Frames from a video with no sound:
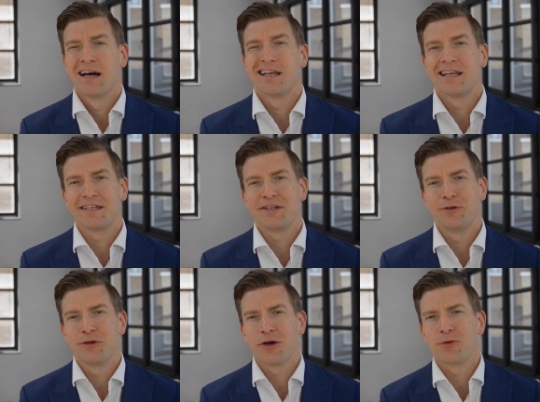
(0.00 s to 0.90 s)
and letting
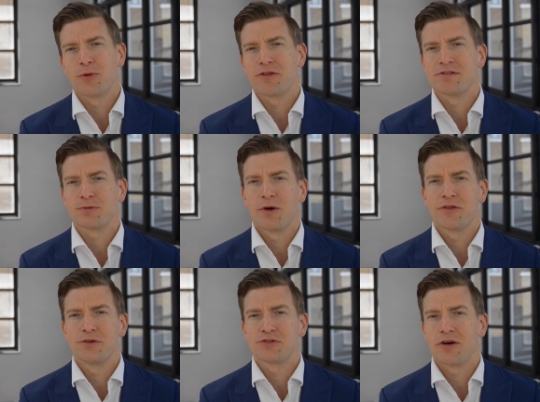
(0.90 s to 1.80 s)
you know whether it's worth
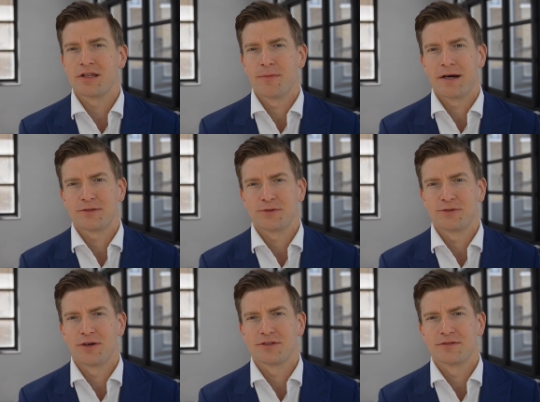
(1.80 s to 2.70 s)
you trying them out or
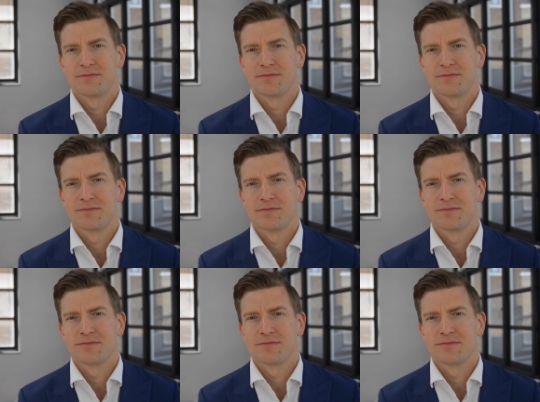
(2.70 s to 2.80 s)
not.